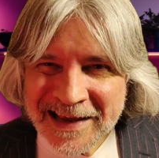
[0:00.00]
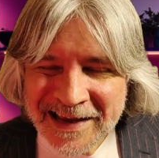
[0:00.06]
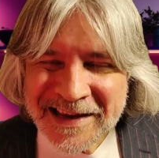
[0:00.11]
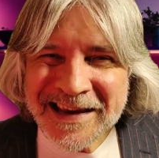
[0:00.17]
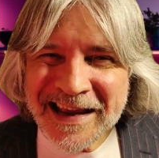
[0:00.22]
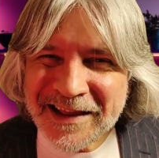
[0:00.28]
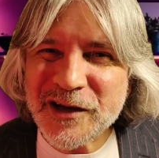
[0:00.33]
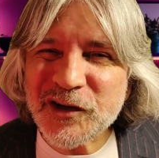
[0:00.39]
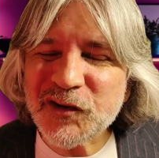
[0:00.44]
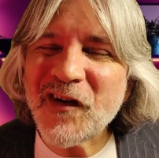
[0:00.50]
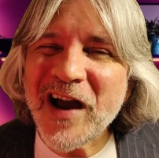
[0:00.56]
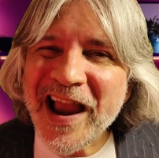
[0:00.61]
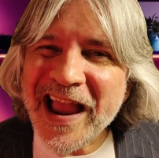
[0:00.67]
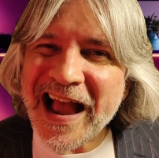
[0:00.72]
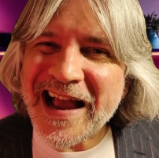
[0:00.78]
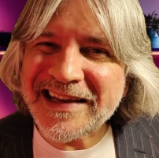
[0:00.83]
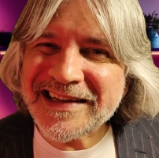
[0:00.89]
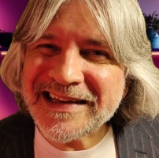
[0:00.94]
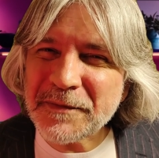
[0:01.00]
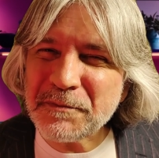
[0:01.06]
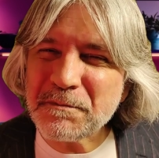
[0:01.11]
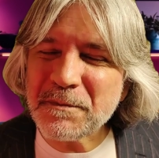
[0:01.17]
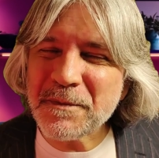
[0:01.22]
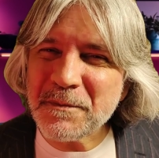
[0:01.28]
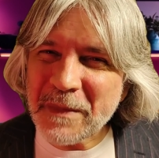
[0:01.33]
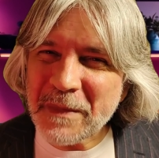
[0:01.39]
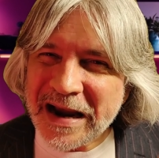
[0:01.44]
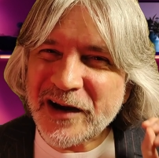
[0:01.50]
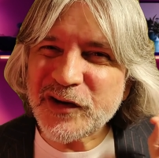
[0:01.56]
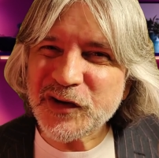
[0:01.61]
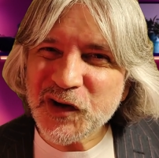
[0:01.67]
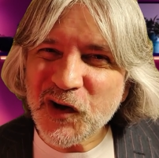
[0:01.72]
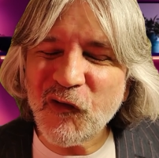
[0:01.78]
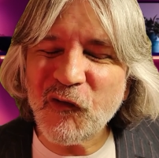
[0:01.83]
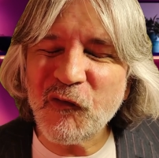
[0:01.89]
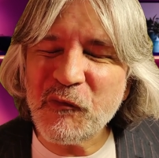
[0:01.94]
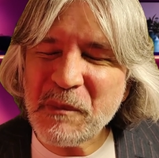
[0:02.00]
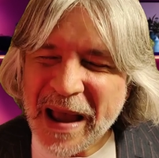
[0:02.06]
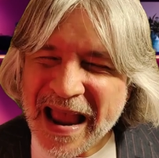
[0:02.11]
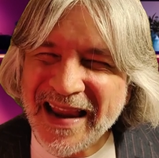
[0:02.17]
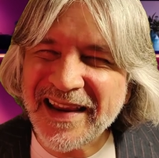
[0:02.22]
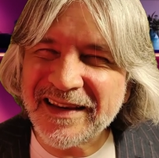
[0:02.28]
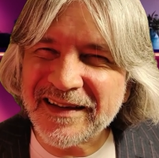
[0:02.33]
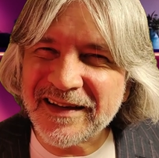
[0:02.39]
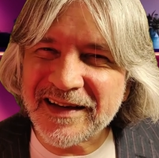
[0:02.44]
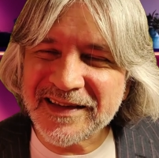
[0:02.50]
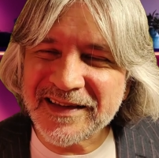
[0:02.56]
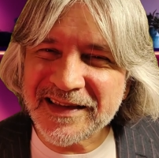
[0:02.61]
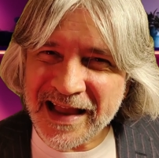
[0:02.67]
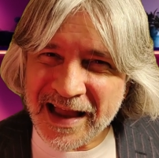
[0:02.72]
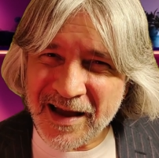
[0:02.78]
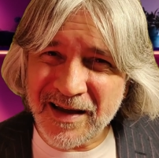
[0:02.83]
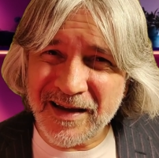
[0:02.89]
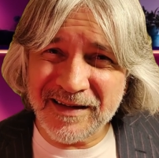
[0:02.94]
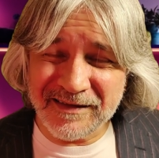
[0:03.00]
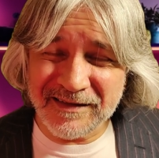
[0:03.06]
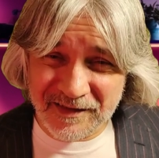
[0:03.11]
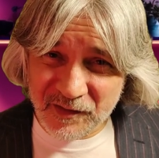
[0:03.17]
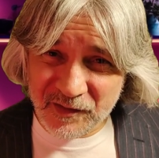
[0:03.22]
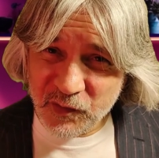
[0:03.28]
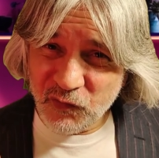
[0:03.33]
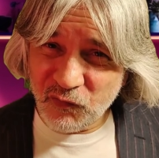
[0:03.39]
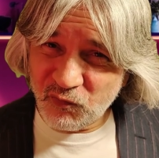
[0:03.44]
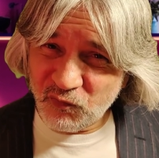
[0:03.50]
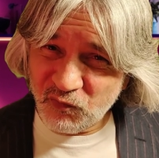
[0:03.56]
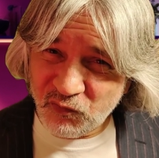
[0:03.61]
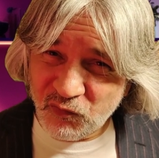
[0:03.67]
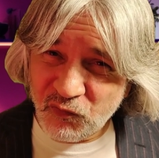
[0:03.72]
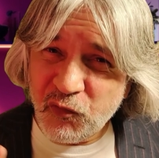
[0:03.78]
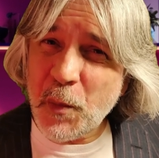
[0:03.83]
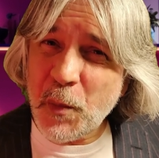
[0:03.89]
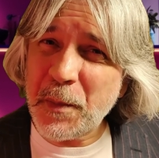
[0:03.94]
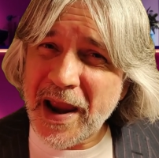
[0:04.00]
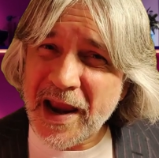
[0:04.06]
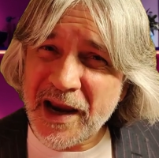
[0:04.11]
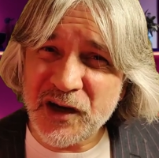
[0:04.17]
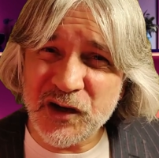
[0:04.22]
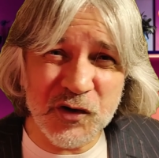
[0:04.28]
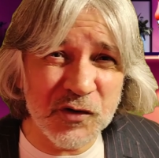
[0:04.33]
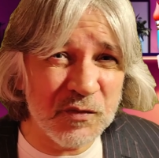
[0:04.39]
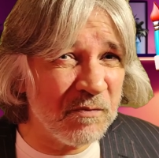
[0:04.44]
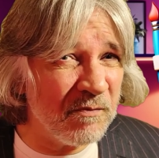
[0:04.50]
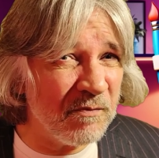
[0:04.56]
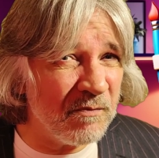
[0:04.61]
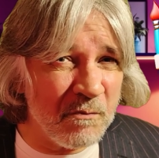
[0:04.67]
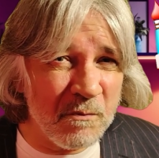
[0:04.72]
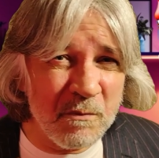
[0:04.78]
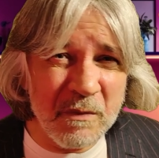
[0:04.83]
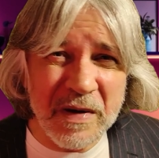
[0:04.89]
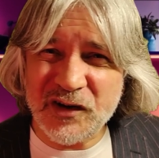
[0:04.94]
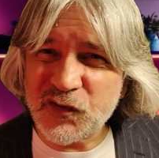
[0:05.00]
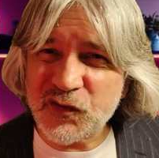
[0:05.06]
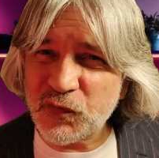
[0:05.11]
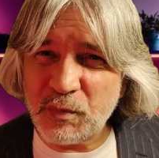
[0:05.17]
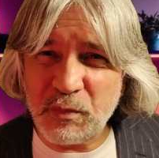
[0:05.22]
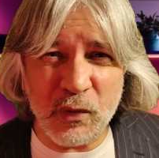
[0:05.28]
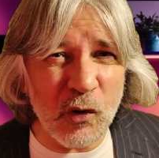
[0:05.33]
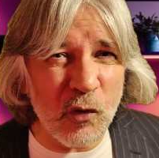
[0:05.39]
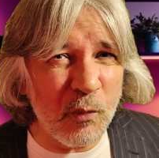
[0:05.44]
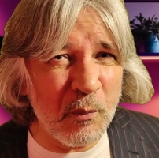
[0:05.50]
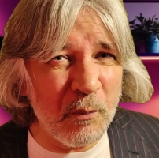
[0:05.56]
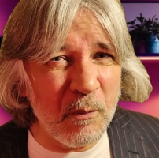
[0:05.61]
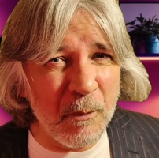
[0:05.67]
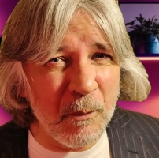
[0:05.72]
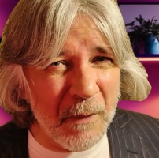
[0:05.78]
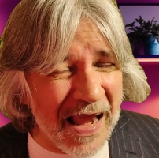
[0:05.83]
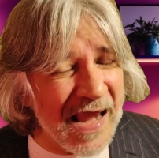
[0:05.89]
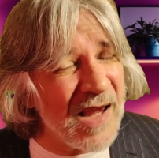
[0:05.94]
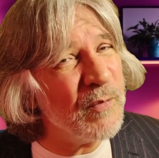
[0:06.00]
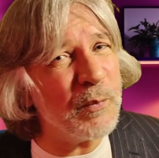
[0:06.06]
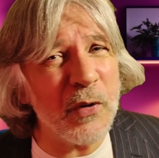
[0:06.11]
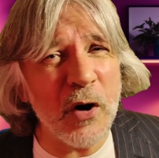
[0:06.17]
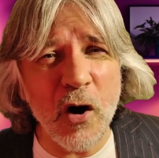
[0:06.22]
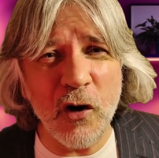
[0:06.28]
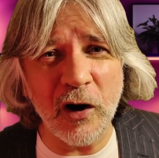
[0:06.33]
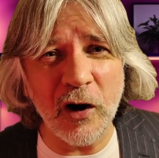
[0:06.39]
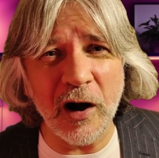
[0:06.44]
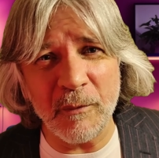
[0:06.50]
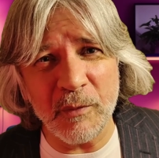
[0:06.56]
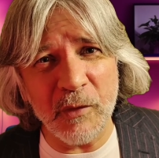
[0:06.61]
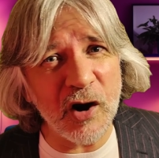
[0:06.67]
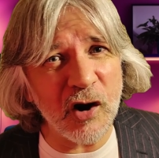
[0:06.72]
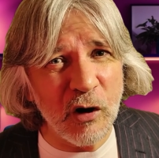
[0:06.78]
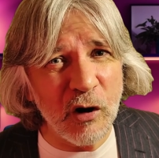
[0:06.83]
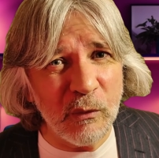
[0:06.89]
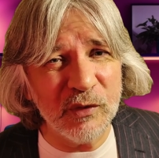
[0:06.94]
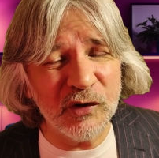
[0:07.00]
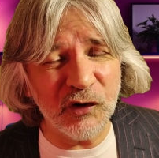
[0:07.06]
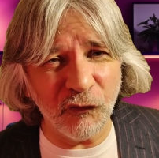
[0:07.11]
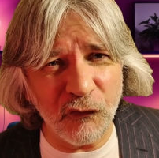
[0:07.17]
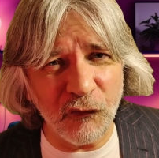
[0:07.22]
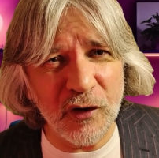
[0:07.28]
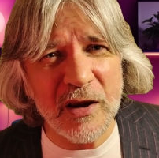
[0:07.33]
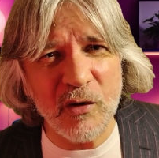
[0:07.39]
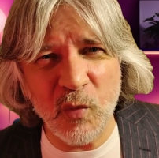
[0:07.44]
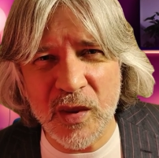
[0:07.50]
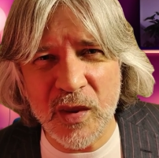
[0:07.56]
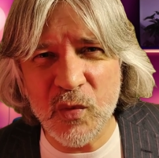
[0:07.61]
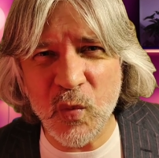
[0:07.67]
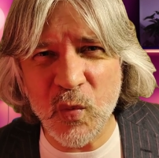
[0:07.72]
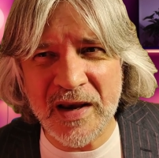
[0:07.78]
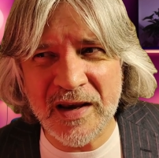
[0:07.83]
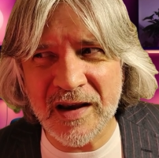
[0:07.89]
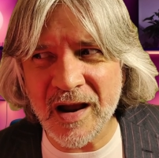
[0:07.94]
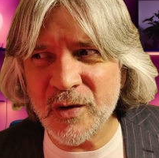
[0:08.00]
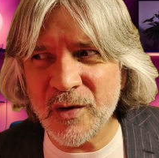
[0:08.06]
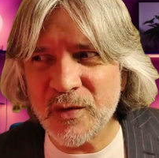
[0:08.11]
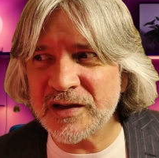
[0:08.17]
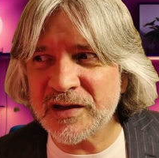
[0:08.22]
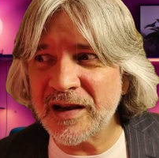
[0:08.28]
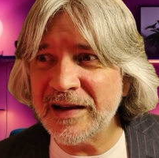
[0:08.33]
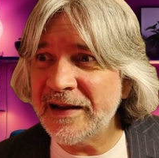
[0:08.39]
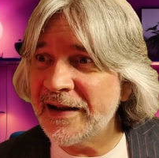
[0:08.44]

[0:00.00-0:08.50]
Yeah, that's right, I said Microsoft Paint, that rubbish, miserable paint program that comes free with Windows.